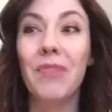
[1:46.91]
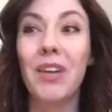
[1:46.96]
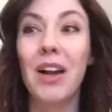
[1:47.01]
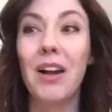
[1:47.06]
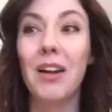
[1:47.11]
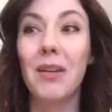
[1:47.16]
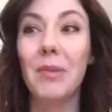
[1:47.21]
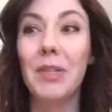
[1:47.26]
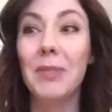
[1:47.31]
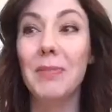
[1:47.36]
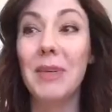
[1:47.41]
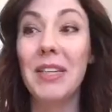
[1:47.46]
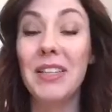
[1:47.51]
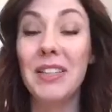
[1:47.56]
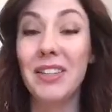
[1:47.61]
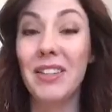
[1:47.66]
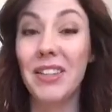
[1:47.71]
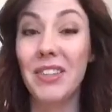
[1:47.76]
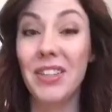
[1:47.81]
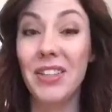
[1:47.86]
It's
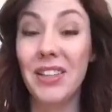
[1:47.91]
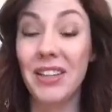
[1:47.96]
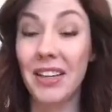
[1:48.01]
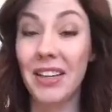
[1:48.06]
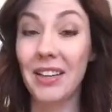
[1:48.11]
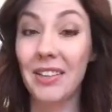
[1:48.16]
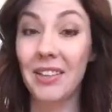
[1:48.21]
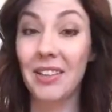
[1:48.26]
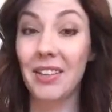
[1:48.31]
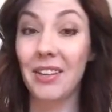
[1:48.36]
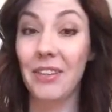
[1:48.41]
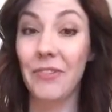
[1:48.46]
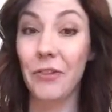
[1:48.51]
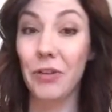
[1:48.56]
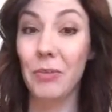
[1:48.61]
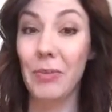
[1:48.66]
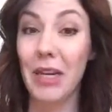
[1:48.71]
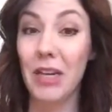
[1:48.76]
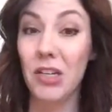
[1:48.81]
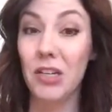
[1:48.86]
basically just like a little
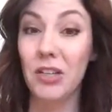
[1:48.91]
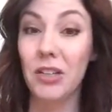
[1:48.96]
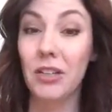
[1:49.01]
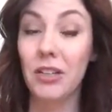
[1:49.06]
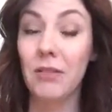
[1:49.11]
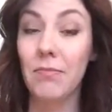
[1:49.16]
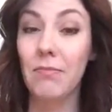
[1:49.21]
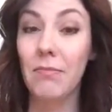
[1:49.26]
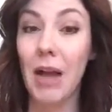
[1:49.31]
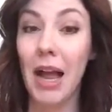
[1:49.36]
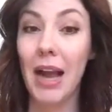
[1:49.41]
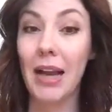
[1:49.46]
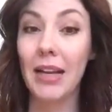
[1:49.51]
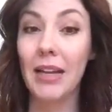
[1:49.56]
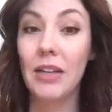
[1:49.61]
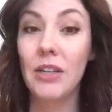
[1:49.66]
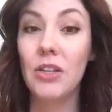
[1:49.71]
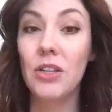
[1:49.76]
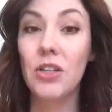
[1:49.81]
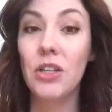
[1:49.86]
information
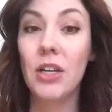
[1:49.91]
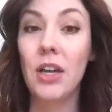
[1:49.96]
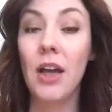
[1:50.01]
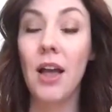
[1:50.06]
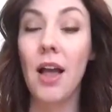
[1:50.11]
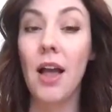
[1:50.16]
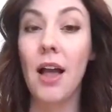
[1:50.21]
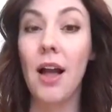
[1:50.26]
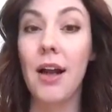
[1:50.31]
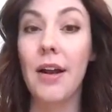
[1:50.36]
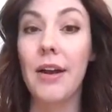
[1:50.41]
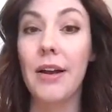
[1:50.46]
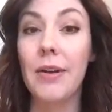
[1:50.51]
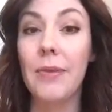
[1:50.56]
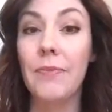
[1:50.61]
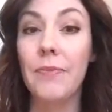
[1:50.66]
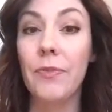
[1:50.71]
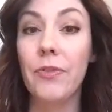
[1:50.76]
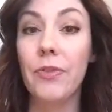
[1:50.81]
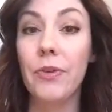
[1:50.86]
package
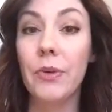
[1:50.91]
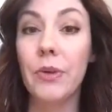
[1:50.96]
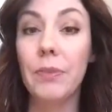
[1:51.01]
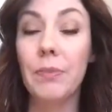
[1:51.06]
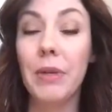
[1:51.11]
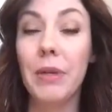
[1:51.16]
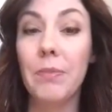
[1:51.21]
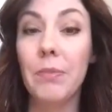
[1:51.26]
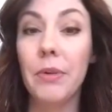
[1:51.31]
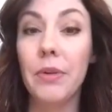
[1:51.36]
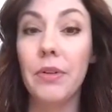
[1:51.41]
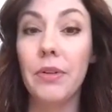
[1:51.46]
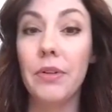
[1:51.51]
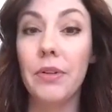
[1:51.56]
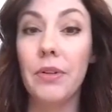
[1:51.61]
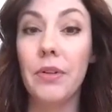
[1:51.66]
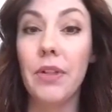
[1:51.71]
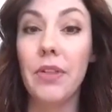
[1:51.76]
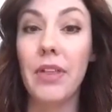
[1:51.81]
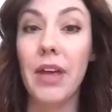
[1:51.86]
for
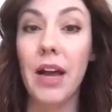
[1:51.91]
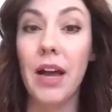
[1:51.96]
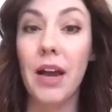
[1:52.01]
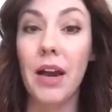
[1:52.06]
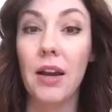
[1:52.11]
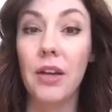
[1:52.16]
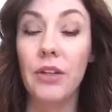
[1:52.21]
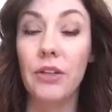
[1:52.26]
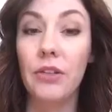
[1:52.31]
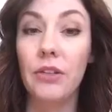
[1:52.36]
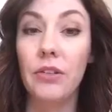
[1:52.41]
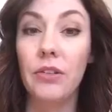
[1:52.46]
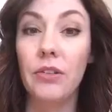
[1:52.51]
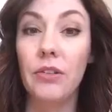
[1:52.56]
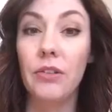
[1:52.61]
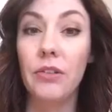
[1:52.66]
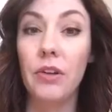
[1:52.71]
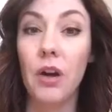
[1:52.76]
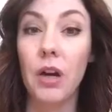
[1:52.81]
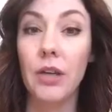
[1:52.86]
people that
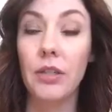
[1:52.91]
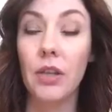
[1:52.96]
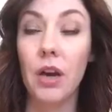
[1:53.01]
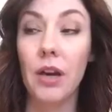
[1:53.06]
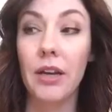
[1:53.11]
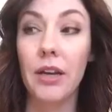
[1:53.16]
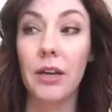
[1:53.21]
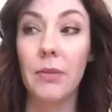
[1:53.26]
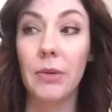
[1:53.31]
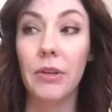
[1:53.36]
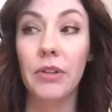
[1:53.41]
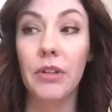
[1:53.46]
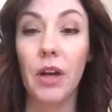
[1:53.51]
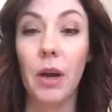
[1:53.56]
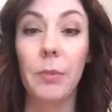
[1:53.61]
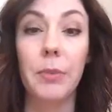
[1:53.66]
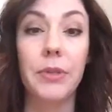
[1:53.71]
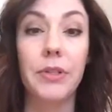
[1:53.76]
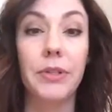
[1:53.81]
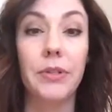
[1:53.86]
you are talking about the
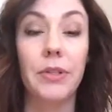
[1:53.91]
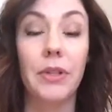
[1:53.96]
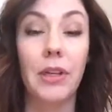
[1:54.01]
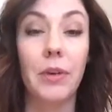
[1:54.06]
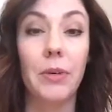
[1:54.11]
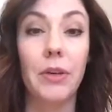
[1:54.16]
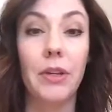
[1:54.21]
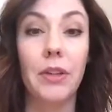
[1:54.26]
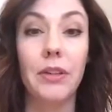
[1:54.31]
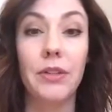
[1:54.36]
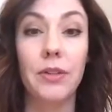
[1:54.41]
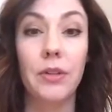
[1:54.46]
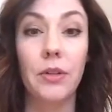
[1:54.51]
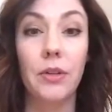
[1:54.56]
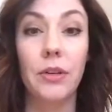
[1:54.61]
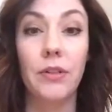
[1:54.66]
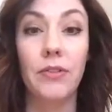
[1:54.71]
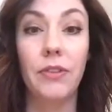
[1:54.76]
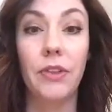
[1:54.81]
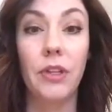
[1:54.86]
opportunity with. So
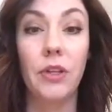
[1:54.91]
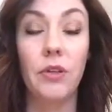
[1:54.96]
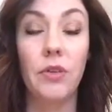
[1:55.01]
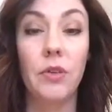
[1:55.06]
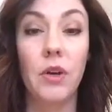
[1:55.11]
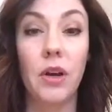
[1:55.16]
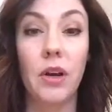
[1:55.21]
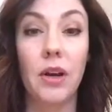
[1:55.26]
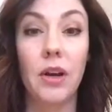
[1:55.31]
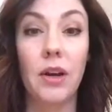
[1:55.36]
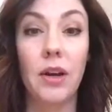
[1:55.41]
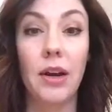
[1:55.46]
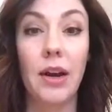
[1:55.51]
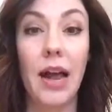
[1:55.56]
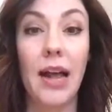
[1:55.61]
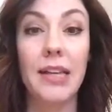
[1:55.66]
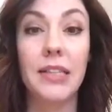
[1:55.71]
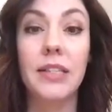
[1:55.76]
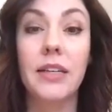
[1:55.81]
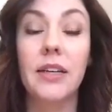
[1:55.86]
if you are
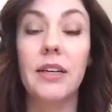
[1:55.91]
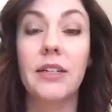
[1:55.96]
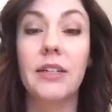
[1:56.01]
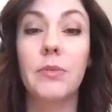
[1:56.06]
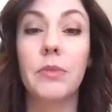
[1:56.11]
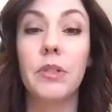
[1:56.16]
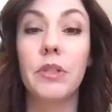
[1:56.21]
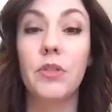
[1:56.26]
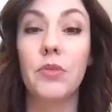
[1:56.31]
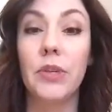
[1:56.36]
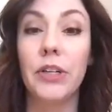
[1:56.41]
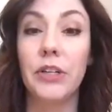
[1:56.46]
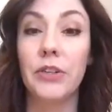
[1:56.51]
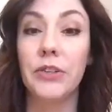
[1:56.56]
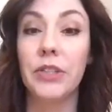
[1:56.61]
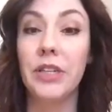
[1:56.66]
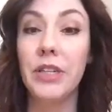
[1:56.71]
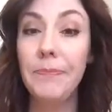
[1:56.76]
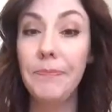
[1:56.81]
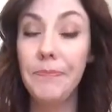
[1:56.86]
asking someone to join your
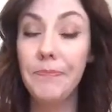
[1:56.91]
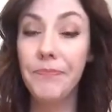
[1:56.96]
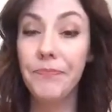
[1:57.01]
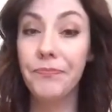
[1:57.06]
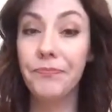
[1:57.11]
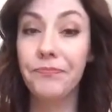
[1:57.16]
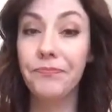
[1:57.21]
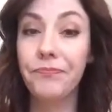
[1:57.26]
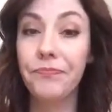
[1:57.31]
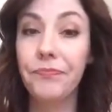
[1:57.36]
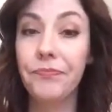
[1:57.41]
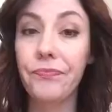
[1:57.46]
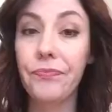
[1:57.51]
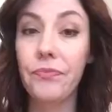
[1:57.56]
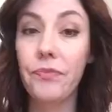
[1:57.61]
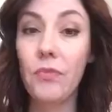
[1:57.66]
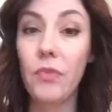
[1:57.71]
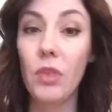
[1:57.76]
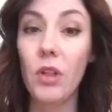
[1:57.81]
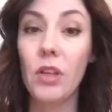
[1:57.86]
team
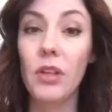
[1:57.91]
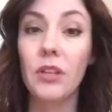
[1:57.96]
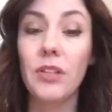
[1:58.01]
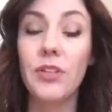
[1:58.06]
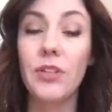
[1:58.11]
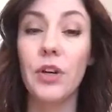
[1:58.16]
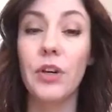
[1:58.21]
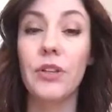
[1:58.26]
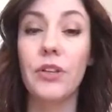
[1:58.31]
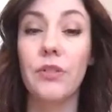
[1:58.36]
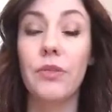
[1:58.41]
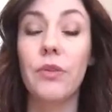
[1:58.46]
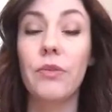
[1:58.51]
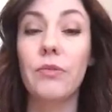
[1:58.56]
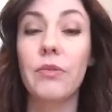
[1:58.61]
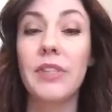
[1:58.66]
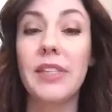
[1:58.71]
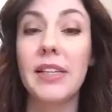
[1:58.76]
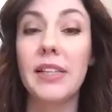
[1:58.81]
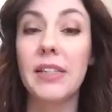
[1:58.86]
and start their
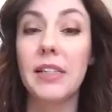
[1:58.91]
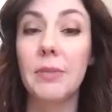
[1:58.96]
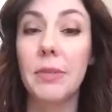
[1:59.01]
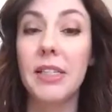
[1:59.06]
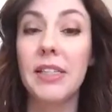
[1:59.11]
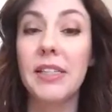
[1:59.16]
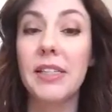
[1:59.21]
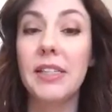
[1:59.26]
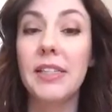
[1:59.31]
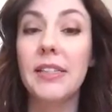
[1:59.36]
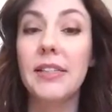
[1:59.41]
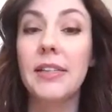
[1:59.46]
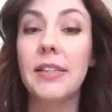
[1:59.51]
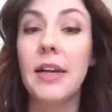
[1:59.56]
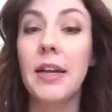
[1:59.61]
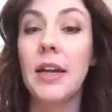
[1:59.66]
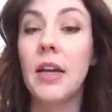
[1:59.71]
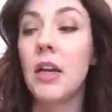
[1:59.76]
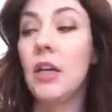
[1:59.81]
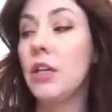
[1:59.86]
own Scentsy business,
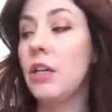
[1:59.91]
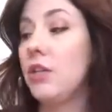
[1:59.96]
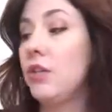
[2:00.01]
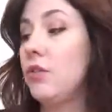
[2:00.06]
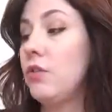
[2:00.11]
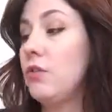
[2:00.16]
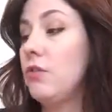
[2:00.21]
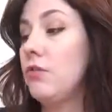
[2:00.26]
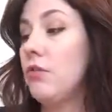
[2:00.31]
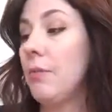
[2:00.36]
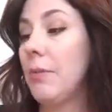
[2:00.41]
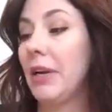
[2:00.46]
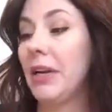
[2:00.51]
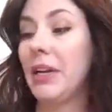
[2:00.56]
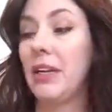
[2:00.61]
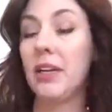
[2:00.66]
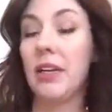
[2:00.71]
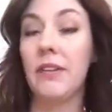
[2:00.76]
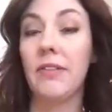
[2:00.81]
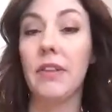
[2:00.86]
you
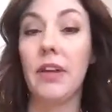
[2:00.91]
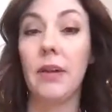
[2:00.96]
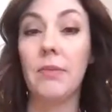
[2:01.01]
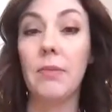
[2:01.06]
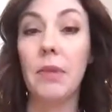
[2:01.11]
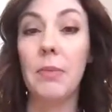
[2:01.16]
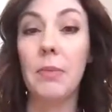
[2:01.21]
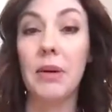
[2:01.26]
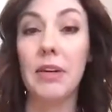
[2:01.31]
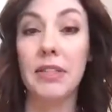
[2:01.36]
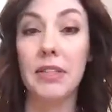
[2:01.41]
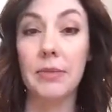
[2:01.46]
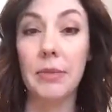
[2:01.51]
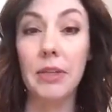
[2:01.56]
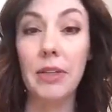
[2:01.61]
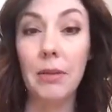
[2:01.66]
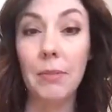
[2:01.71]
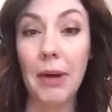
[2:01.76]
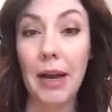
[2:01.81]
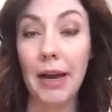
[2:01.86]
might give them a
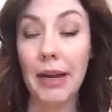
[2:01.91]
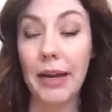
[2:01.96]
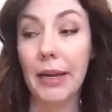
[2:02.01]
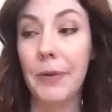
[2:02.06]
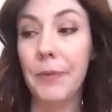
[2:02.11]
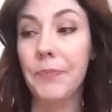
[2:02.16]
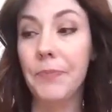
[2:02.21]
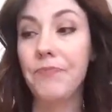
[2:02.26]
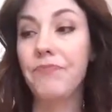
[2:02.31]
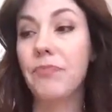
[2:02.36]
possibility packet